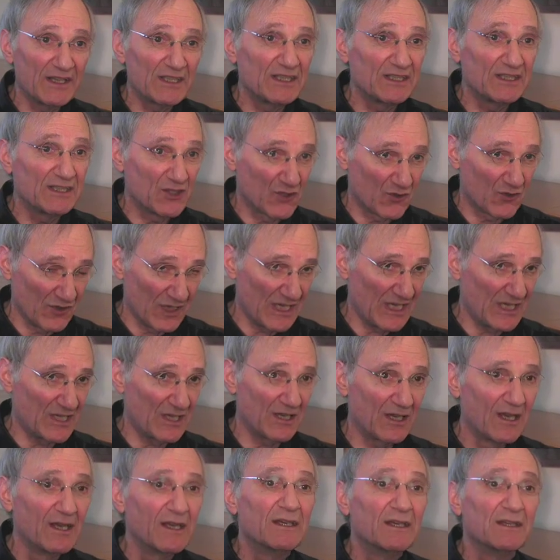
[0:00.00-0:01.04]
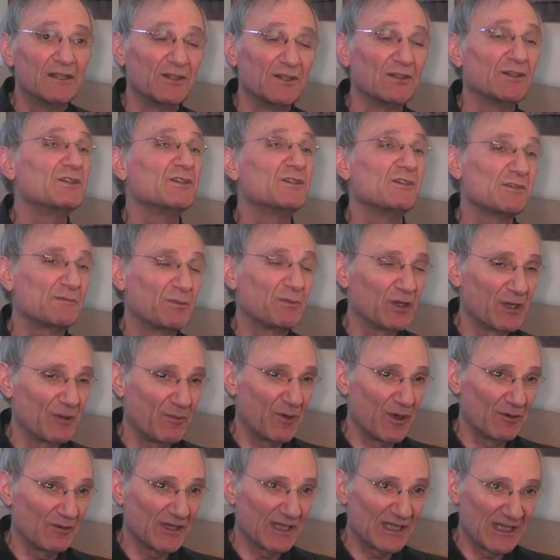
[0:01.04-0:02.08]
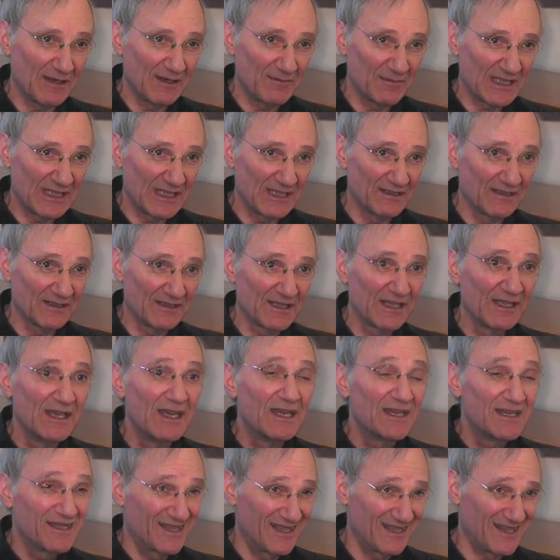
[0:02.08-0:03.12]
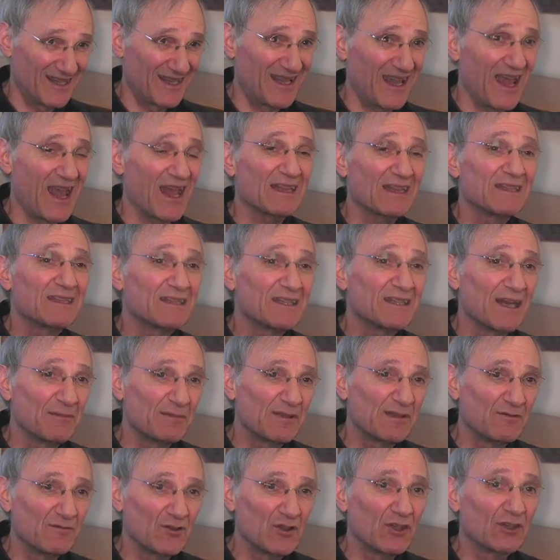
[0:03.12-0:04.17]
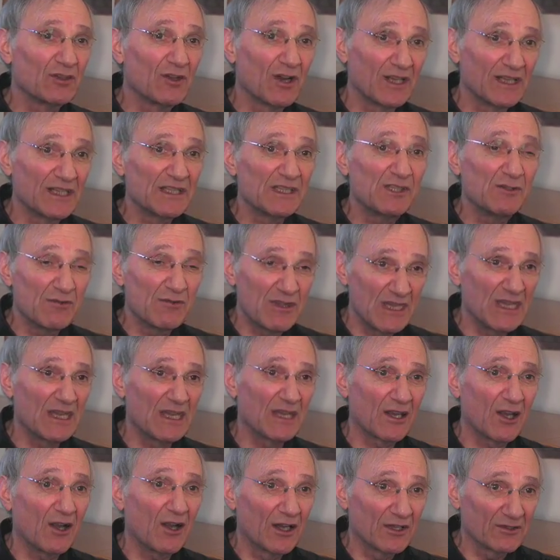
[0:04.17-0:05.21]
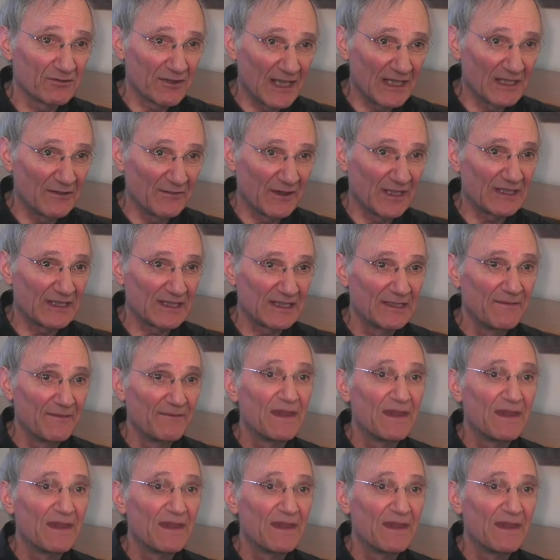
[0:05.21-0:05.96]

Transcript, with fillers: to treat you induce pluripotent stem cells to get the types of neurons you think are relevant.